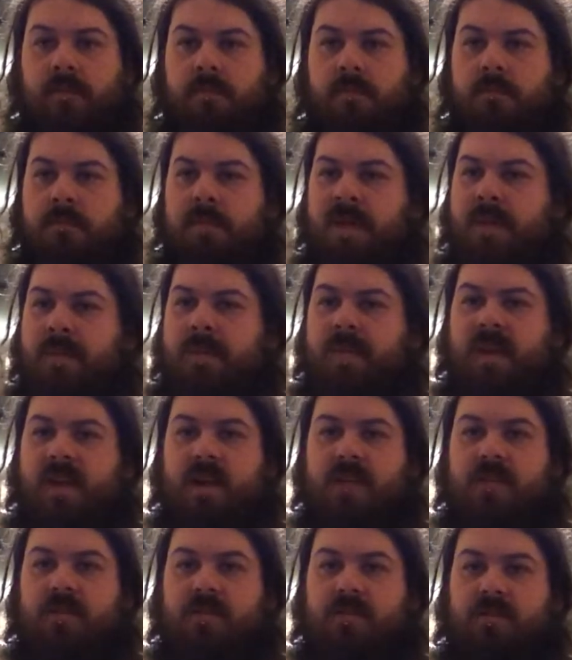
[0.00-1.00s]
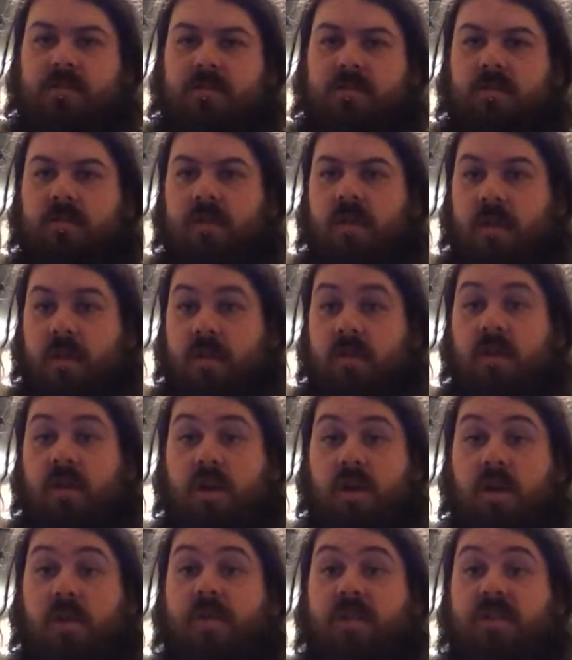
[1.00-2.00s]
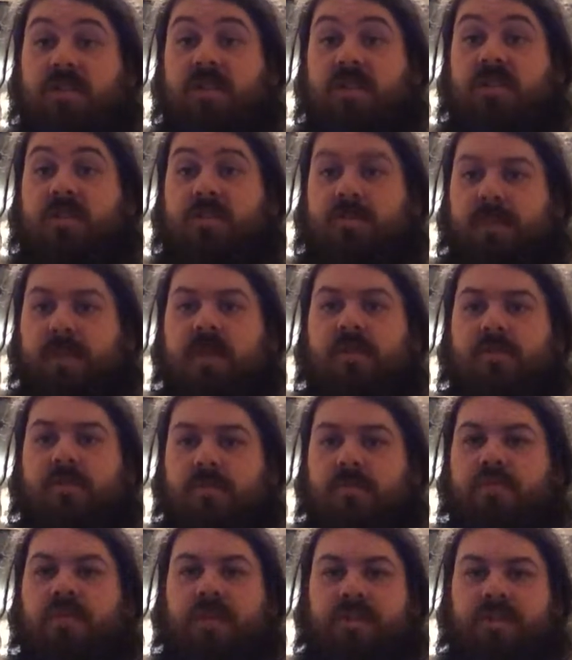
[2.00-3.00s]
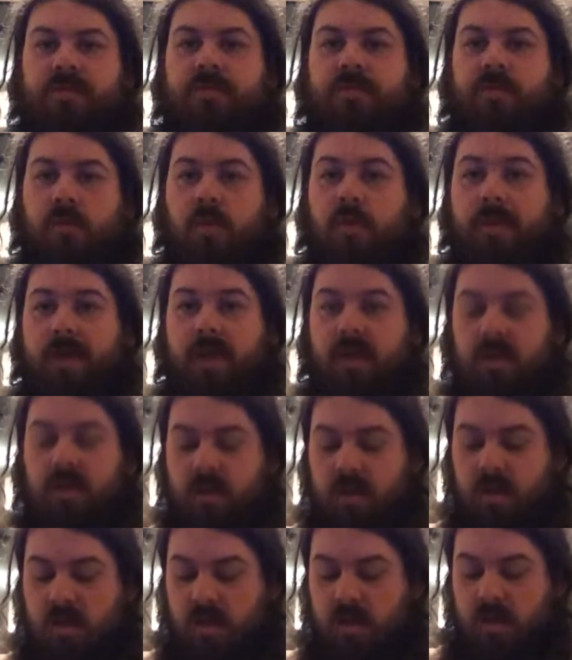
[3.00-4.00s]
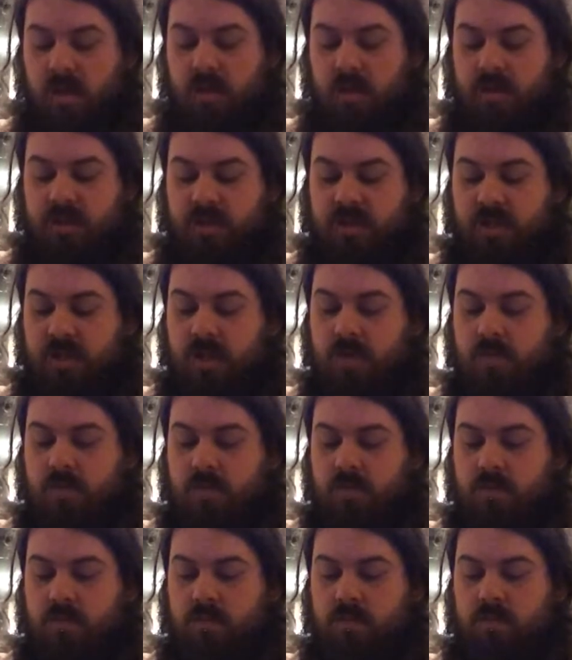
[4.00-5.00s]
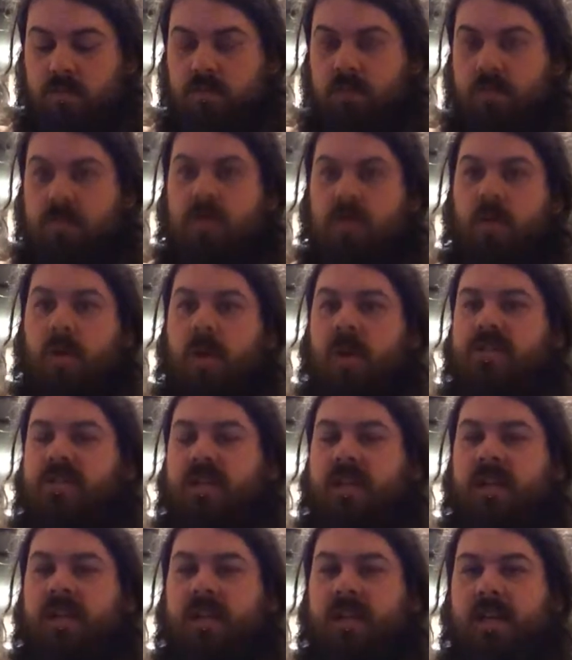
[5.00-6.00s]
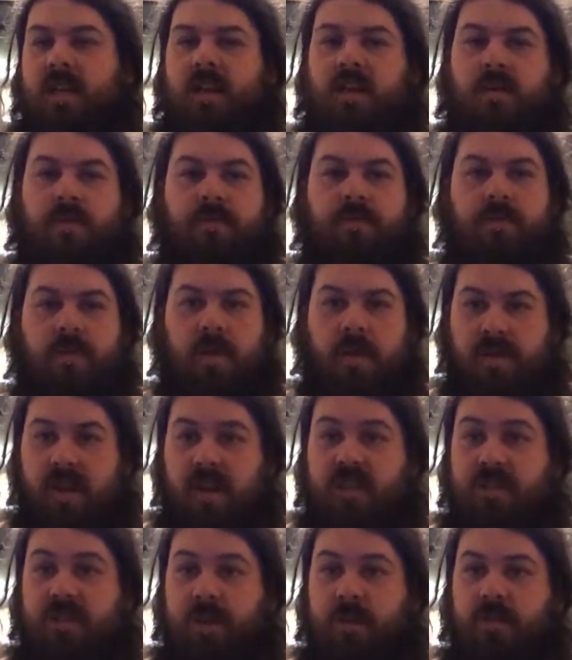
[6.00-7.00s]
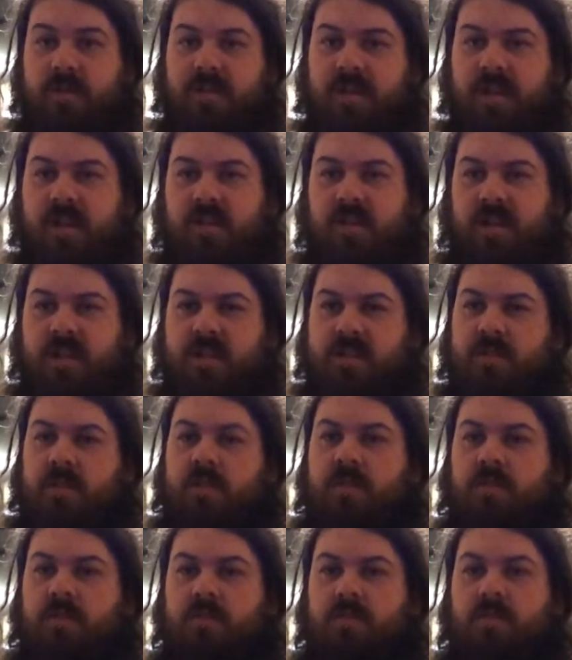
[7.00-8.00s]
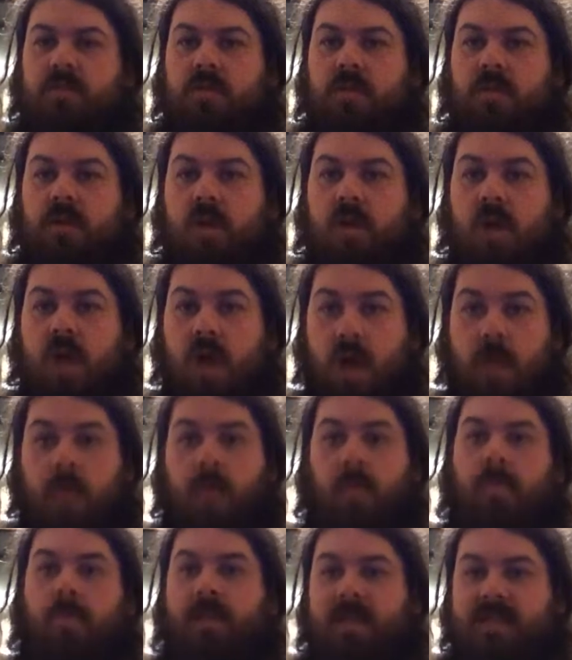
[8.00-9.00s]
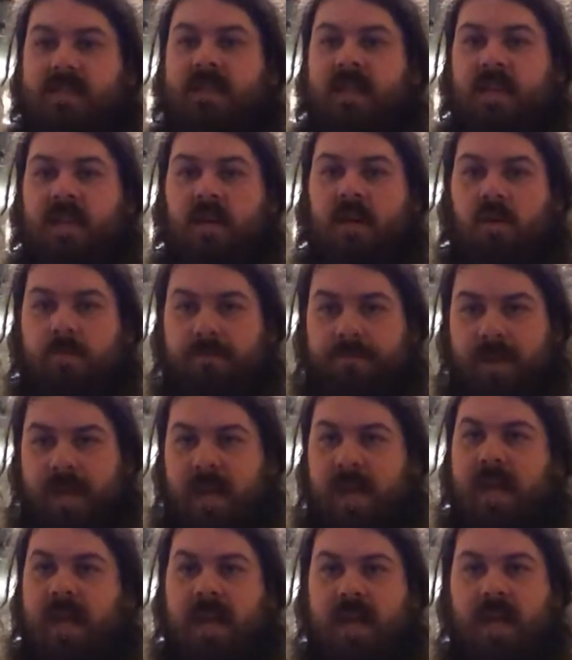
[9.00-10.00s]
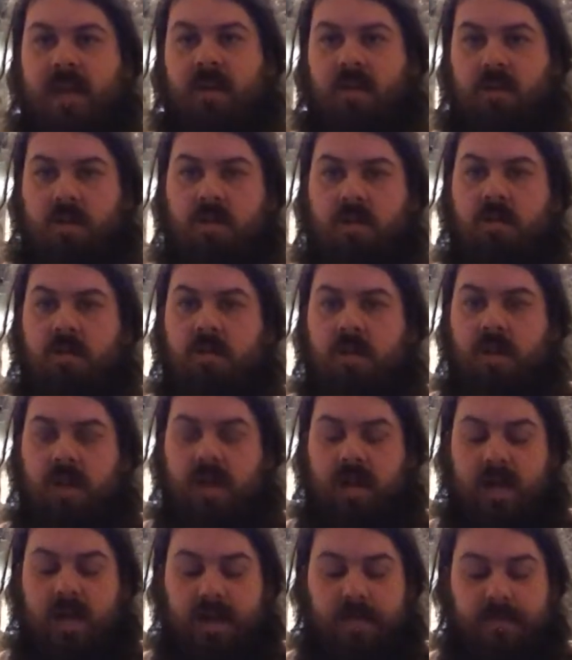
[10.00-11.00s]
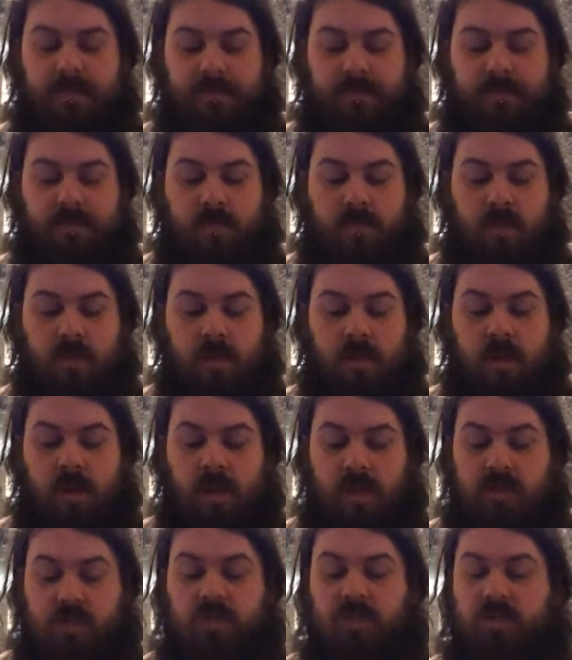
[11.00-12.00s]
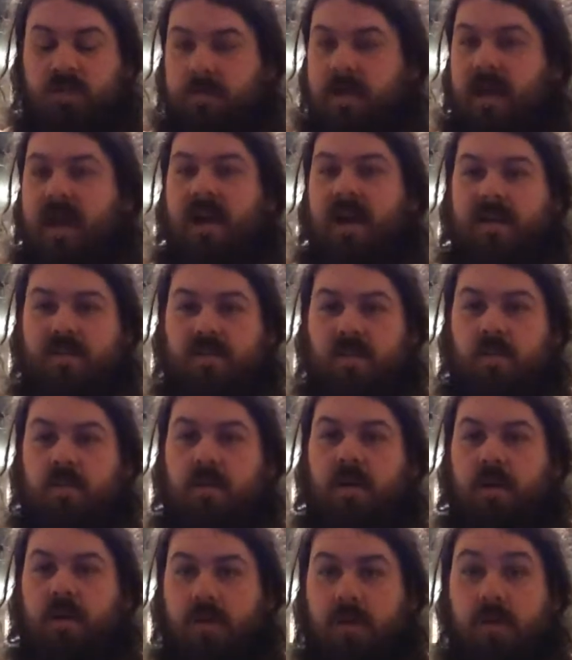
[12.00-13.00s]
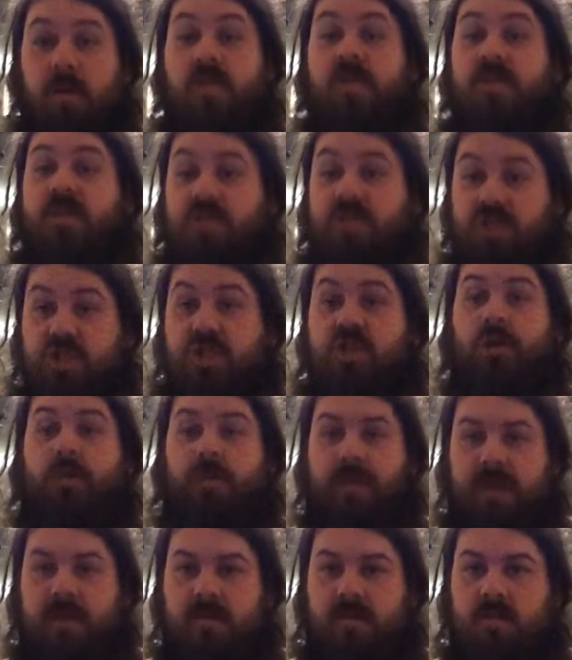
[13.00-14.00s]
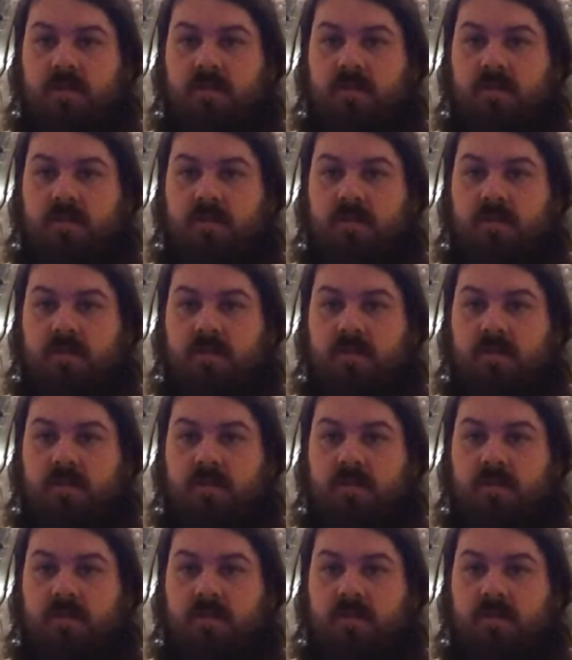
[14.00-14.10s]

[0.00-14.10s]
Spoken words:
Maybe I know that does a bit of compression for me. So do I actually need it? And I've actually noticed that I'm not missing it being here. As long as I'm careful and I don't do anything stupid,